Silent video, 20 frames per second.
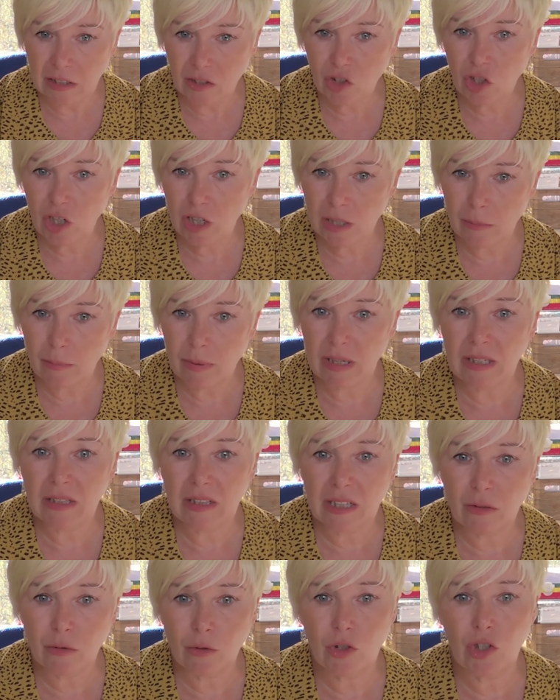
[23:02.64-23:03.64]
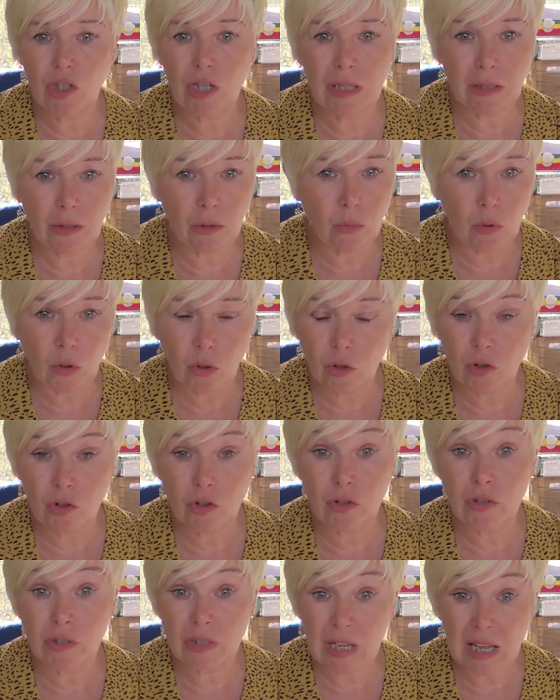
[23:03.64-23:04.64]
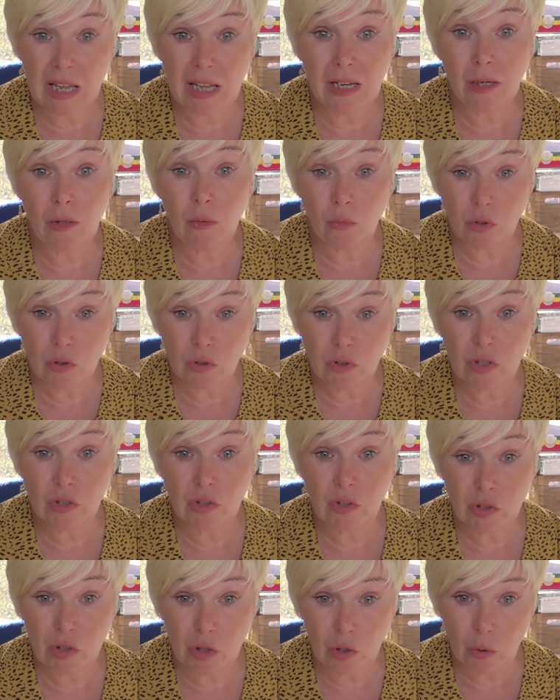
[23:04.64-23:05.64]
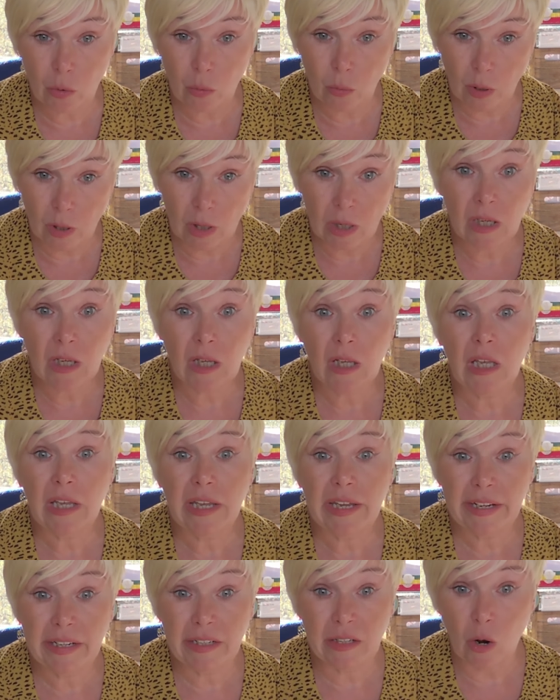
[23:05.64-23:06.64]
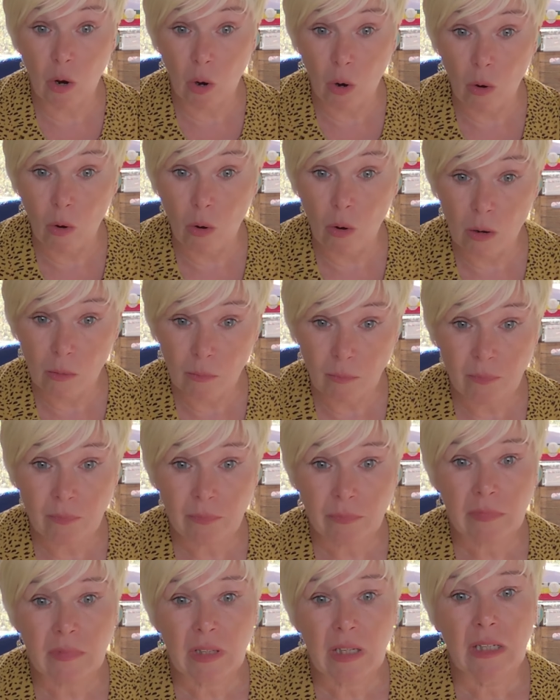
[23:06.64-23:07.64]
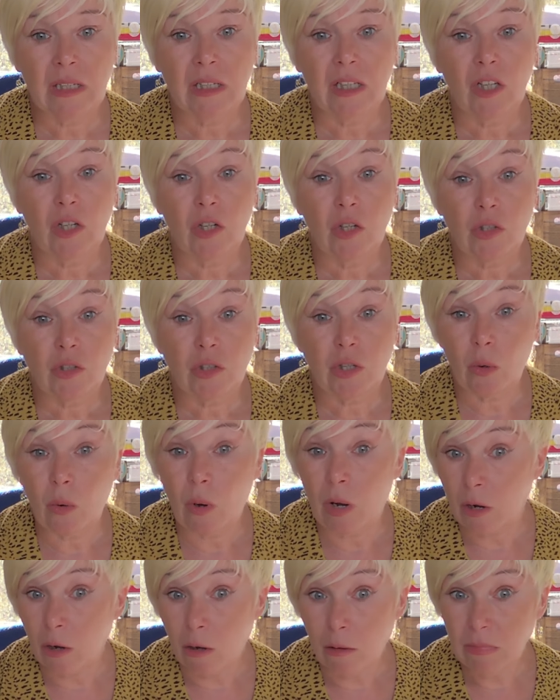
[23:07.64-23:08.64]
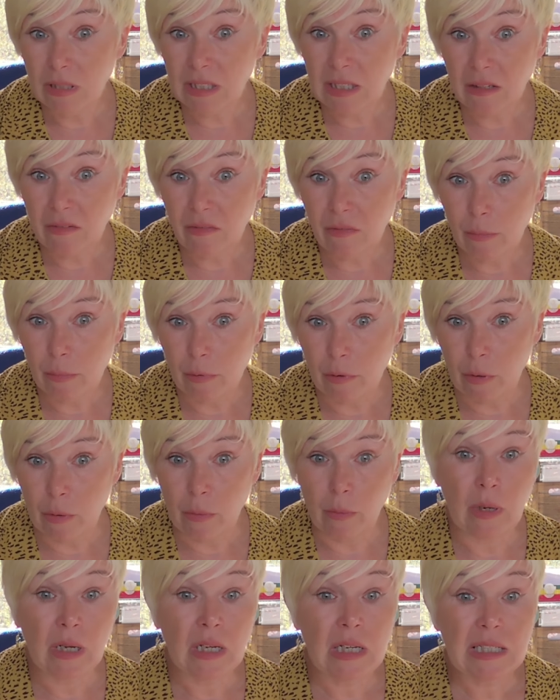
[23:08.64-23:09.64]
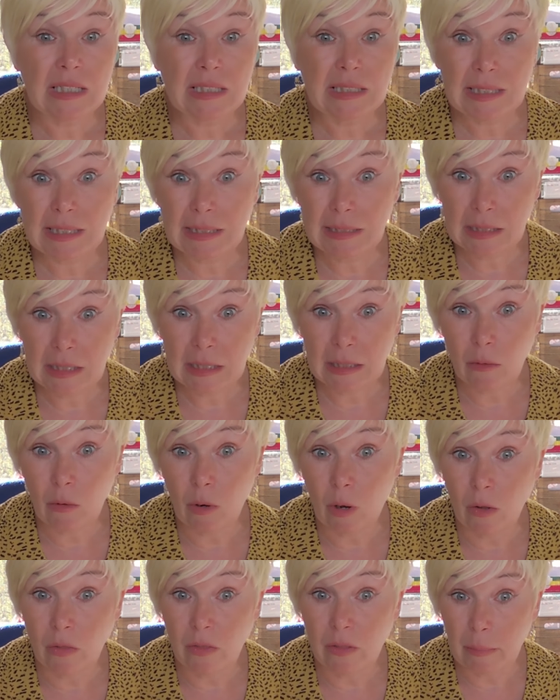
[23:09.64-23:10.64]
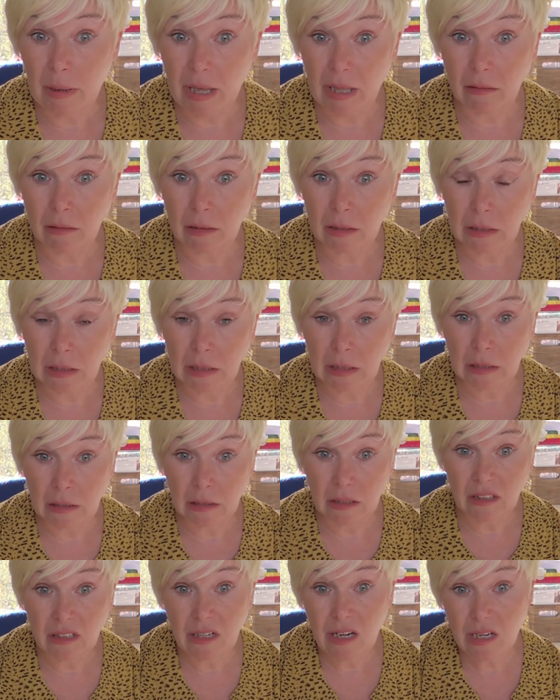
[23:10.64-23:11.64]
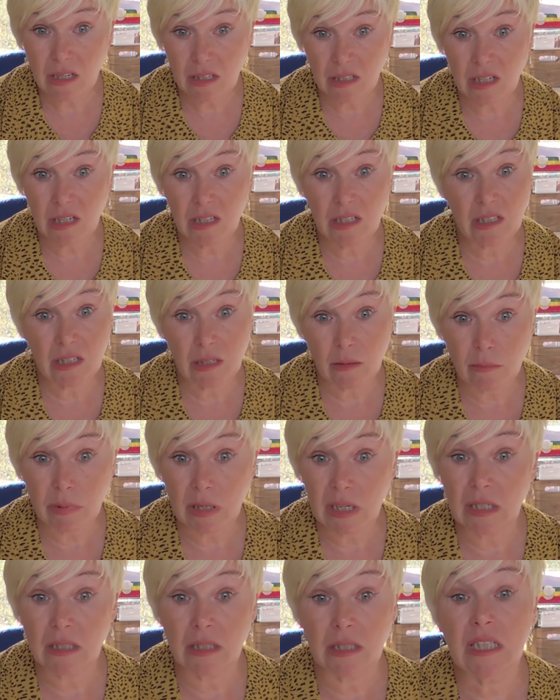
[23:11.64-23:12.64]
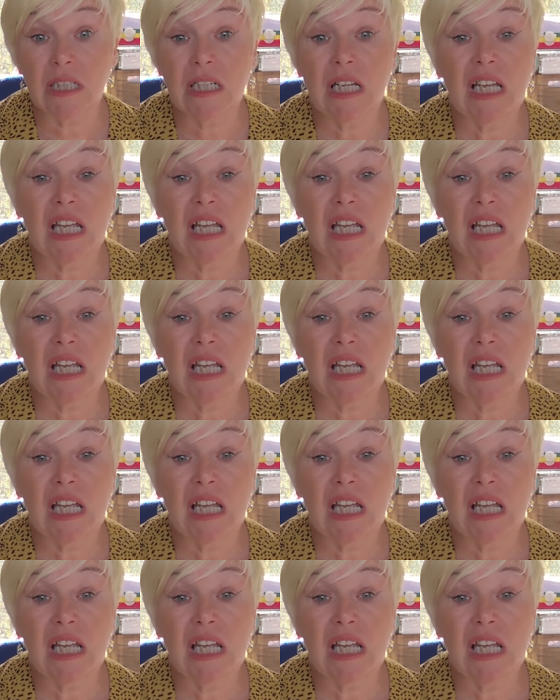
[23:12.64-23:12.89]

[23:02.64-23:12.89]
that ship in those shallow waters, I was so in awe. So I got myself a brew, sat out on the balcony. Nick stayed in bed